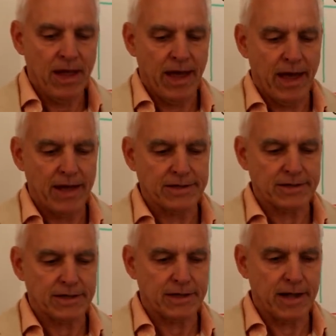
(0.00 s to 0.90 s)
And
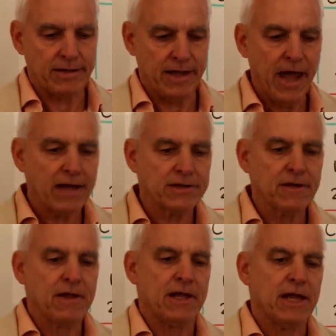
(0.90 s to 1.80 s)
at the end,
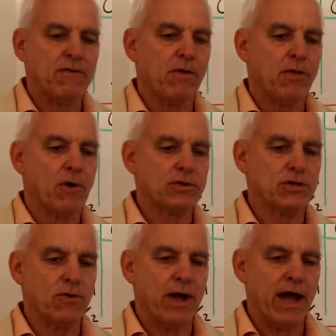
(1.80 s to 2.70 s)
even those
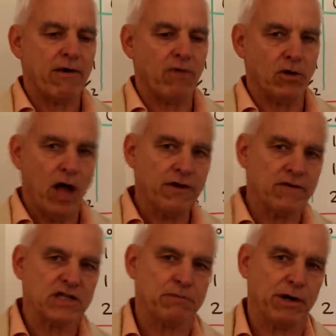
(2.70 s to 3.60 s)
who have a lot of
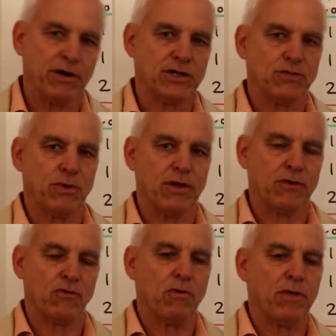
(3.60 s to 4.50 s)
experience
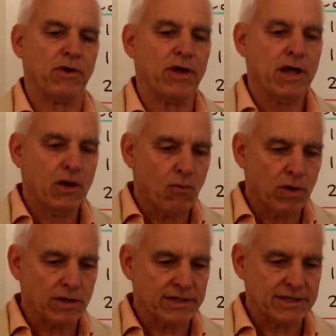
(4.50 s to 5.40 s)
with group theory
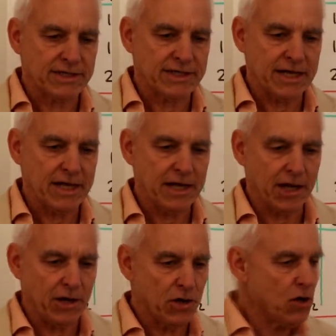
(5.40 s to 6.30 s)
will see
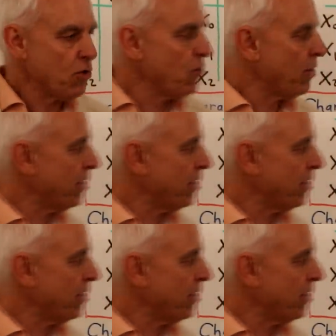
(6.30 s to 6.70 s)
a new